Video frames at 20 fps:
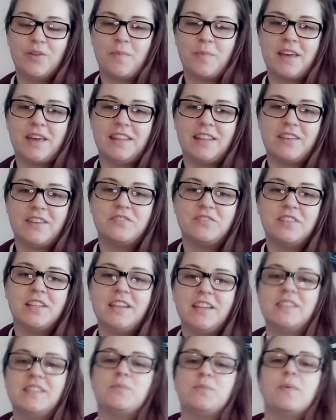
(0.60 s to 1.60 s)
Hi
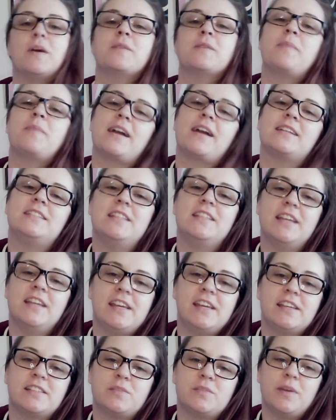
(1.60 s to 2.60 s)
lovelies, welcome back to the
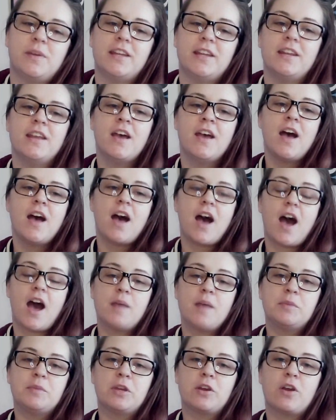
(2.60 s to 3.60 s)
Geek Suite.
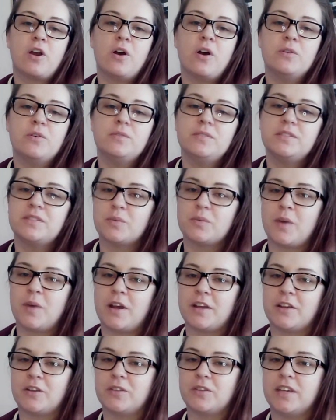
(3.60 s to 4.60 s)
I'm your host, the one
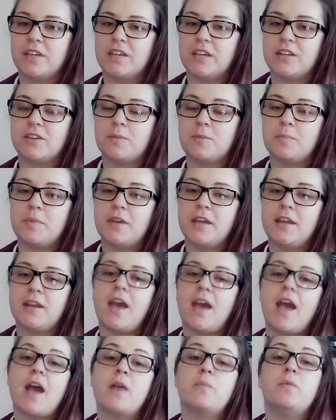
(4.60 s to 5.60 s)
and only Kidner Bean,
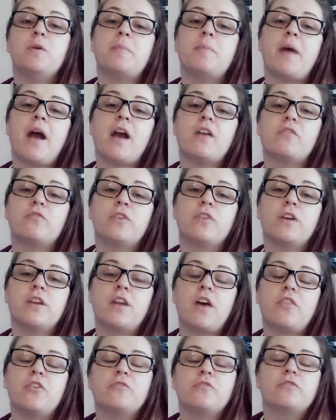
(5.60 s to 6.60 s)
and we're back for
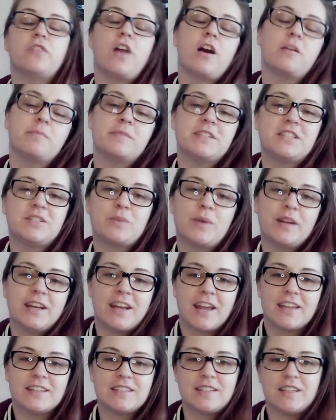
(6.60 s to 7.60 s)
another Vlogmas
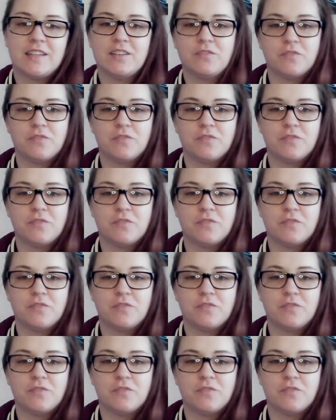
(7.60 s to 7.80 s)
2019